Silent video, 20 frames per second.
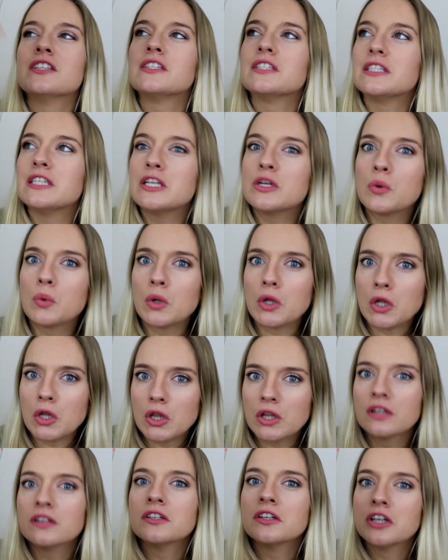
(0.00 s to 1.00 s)

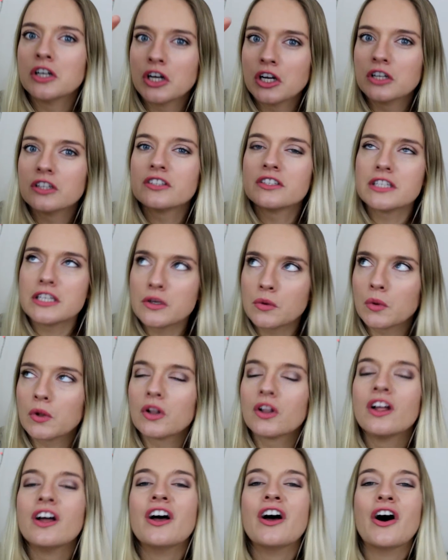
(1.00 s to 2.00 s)
sequel,
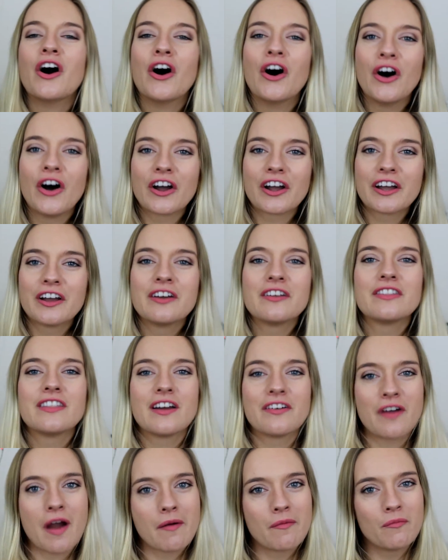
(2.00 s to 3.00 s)
Hook,
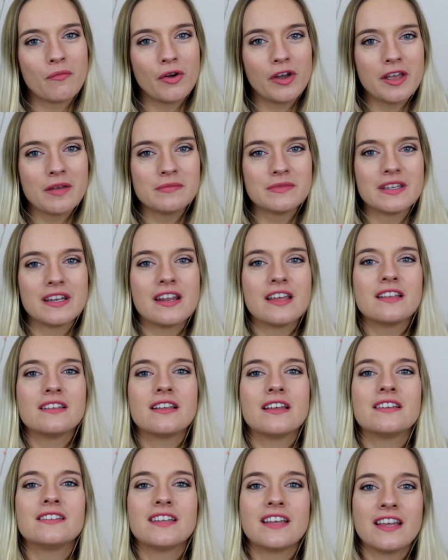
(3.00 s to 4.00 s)
that Robin Williams
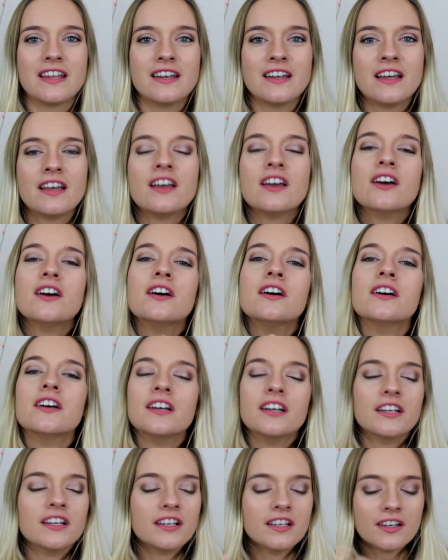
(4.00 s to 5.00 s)
is in.
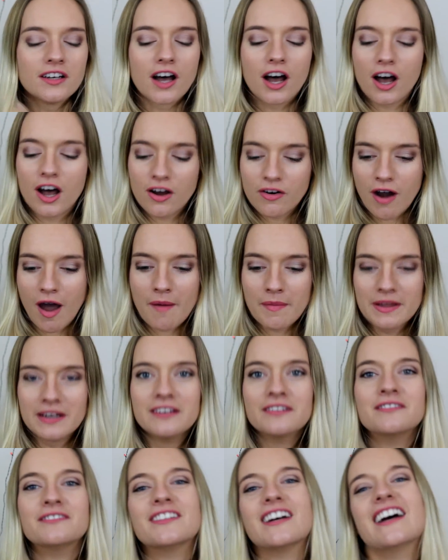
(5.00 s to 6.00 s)
Oh,
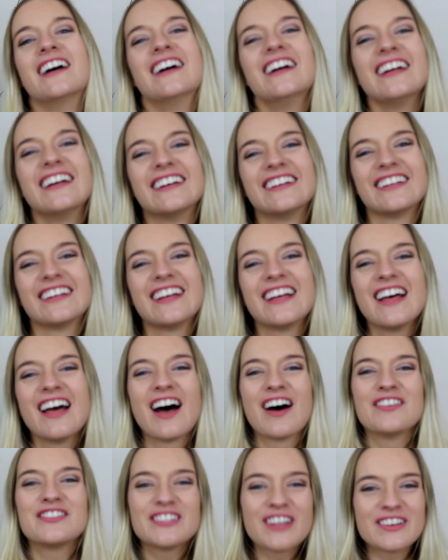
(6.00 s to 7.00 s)
Robin.
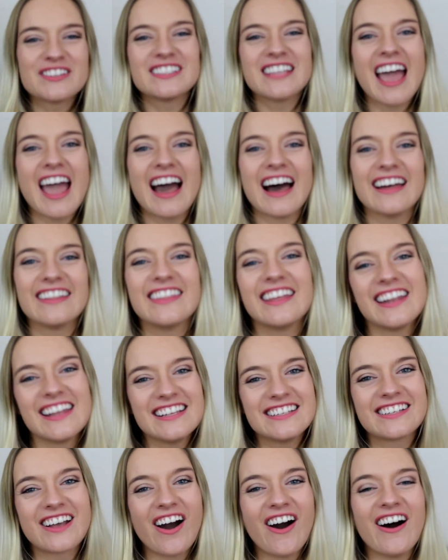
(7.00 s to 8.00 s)
I'm so sad that
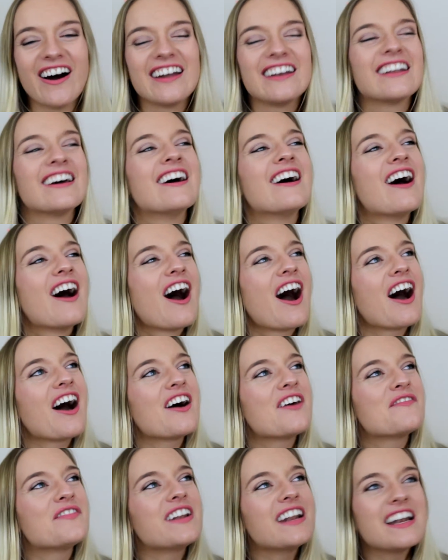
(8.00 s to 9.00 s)
he's gone.
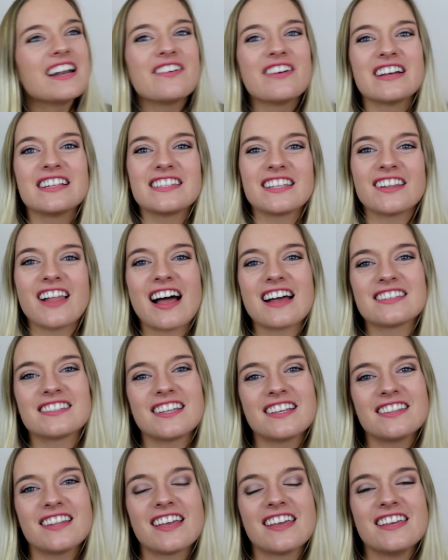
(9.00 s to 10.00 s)
But anyway, it's the last
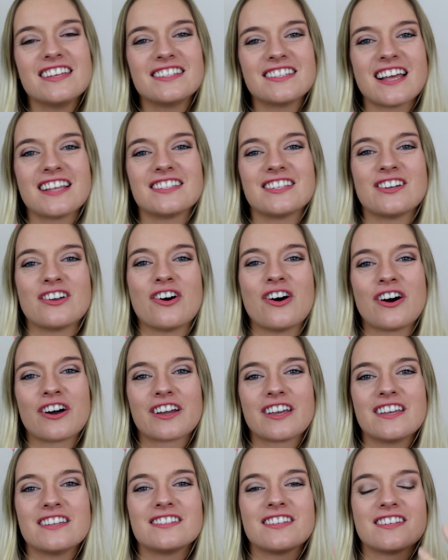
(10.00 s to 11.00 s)
thing that he says in
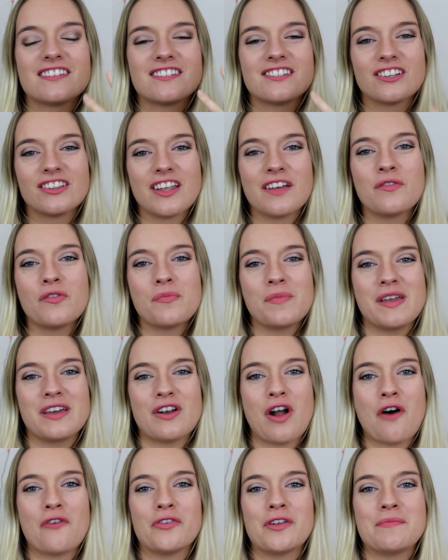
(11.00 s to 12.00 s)
Hook. He says, to live will be
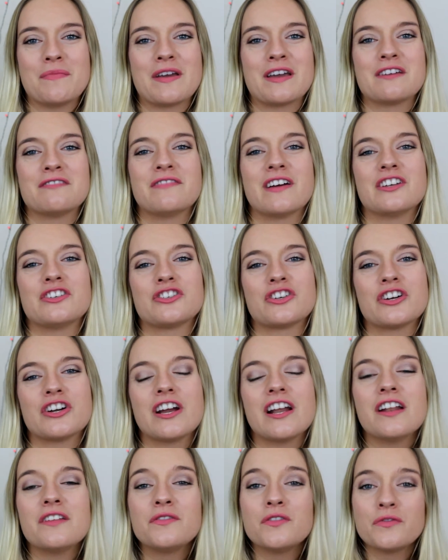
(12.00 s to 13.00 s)
an awfully big adventure.
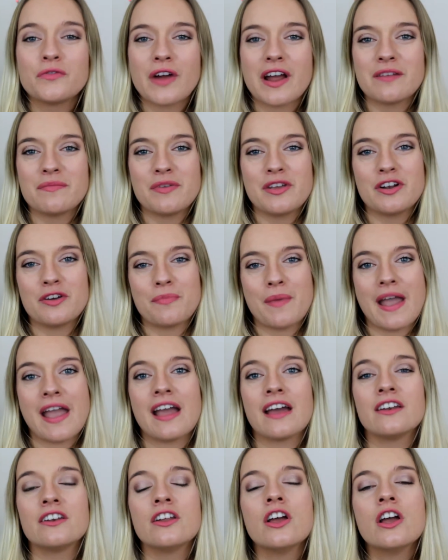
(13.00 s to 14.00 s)
And if you've read Peter
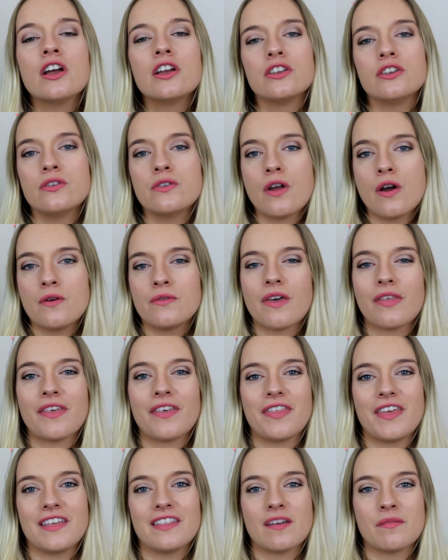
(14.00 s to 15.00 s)
Pan, you know that
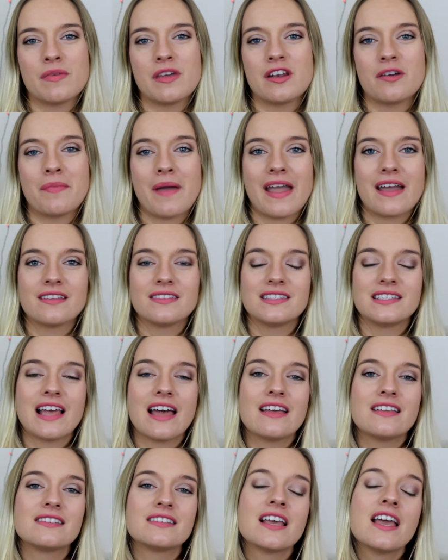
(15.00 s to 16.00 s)
the thing that Peter Pan
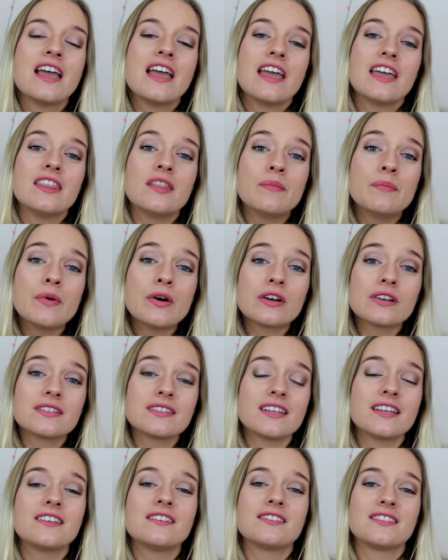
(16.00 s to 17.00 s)
says in the
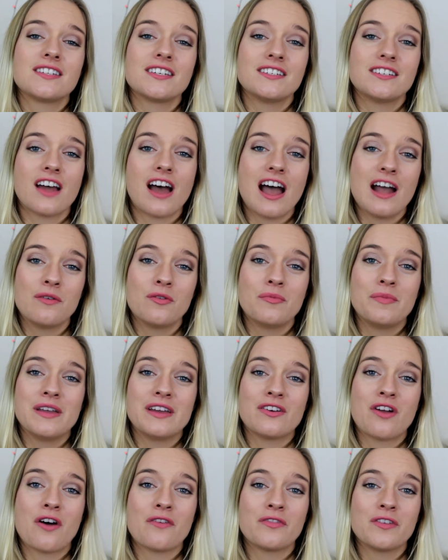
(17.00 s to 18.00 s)
books is to die will be
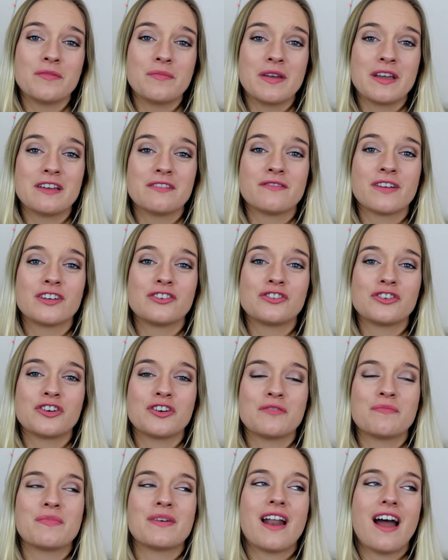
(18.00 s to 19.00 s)
an awfully big
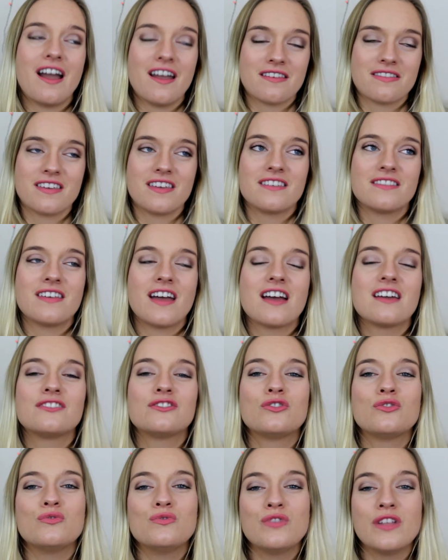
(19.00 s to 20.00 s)
adventure, but I think
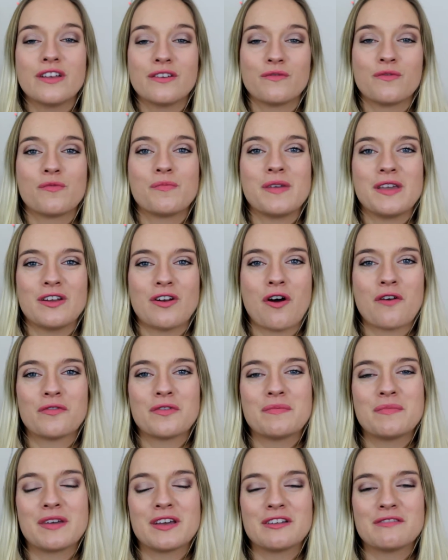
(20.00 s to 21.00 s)
that to live will be an
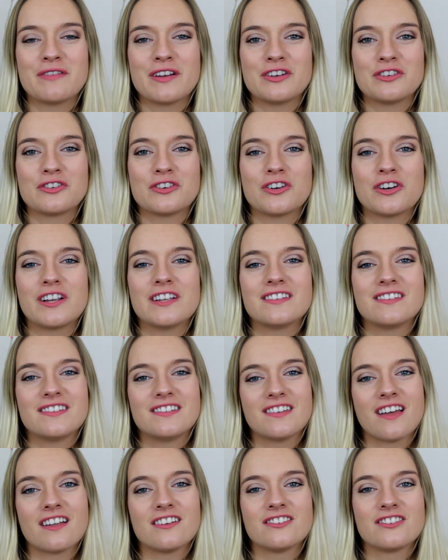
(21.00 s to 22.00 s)
awfully big adventure is
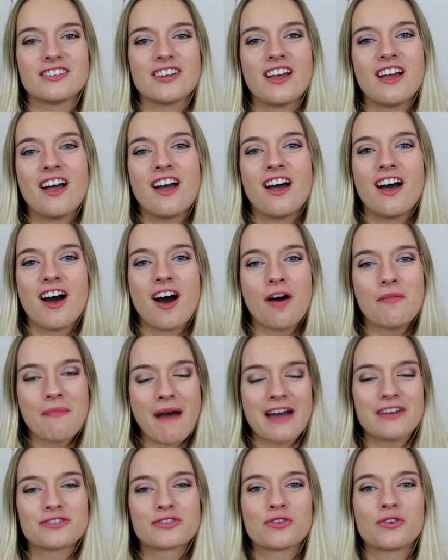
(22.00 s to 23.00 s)
such a
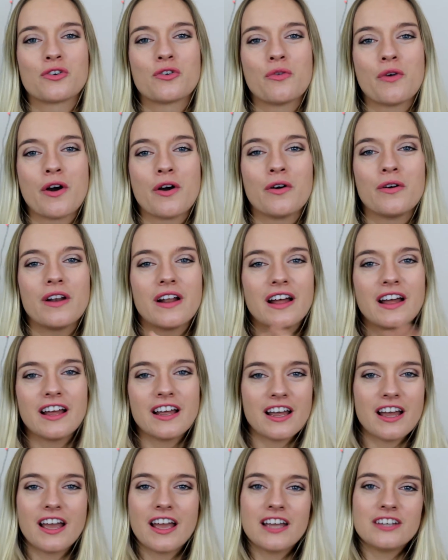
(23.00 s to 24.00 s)
magical quote.
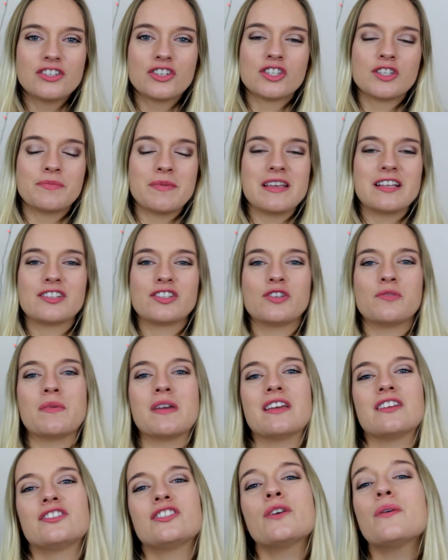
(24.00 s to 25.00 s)
It just speaks to
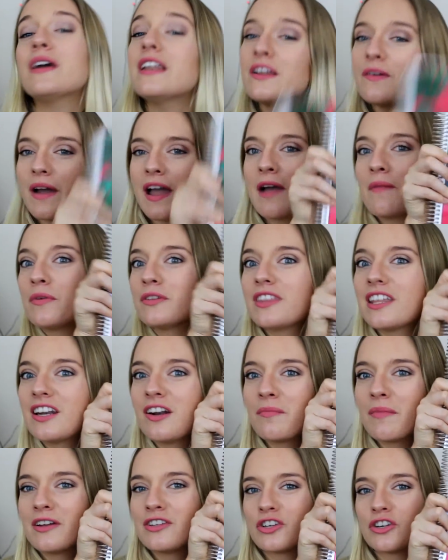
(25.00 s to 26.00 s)
me. So anyway, I put that
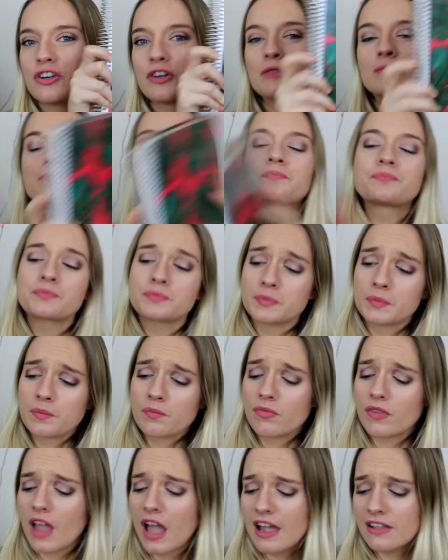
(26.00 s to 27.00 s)
on my journal.
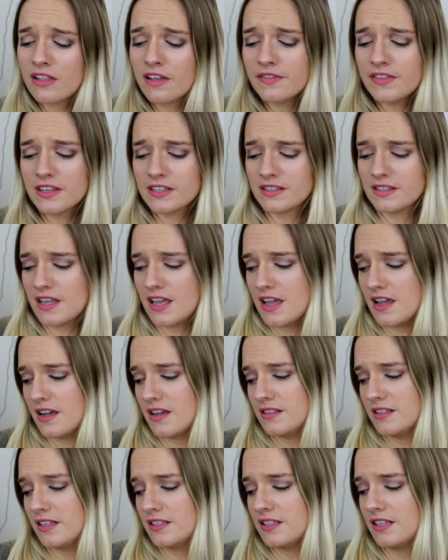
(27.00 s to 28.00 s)
I love this thing
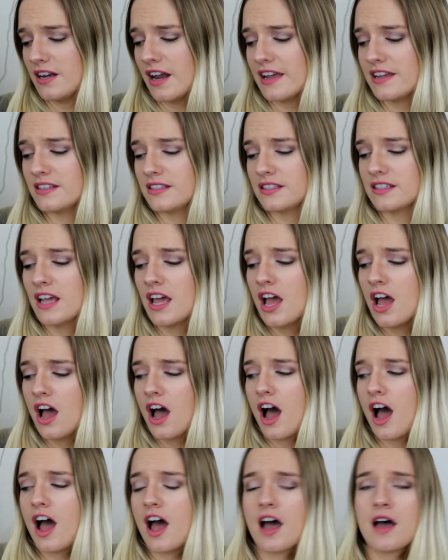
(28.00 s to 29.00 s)
because it's a nice,
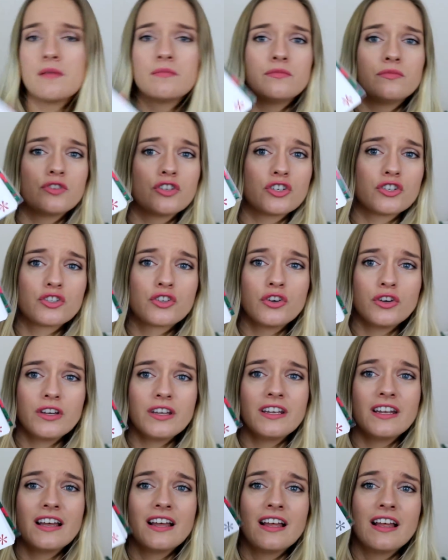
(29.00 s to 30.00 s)
just
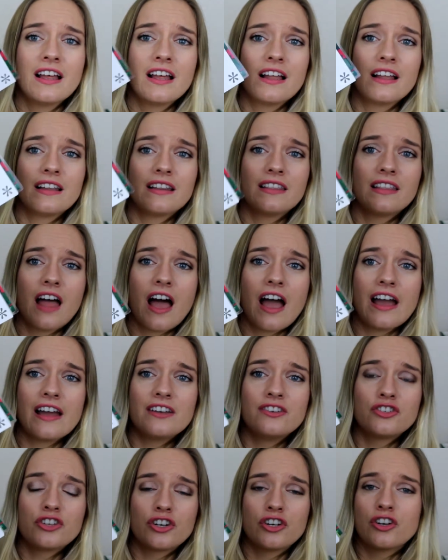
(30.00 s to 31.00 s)
good
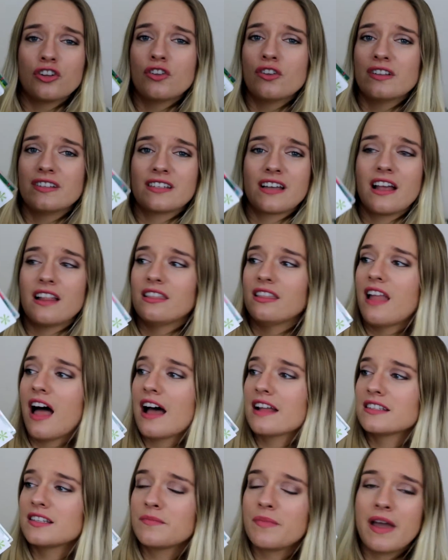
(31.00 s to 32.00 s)
lined journal. It's got
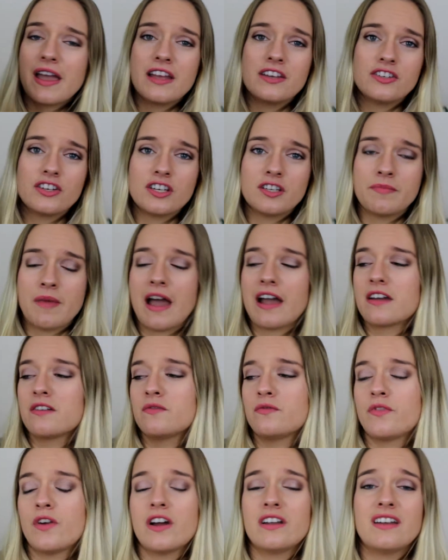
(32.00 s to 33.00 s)
lots of pages back
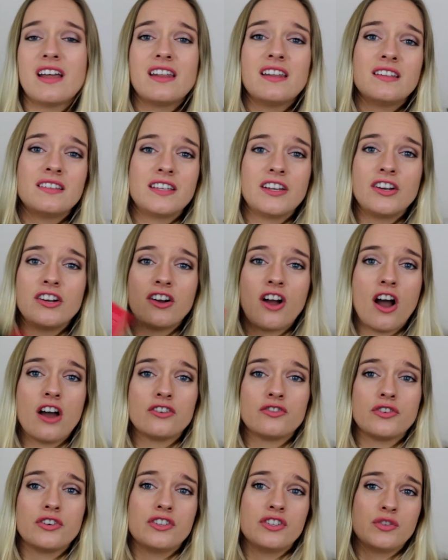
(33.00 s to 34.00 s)
and front, and it's Erin
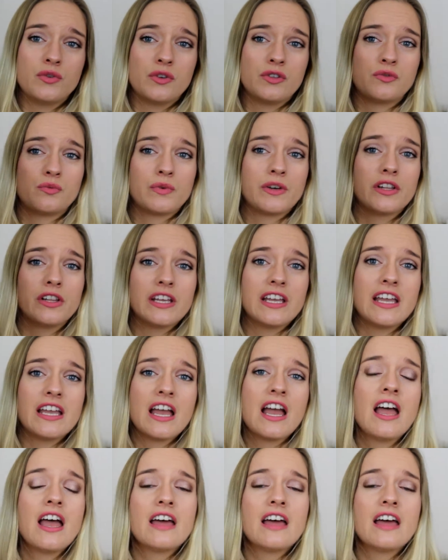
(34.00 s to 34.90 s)
Condren, so it's really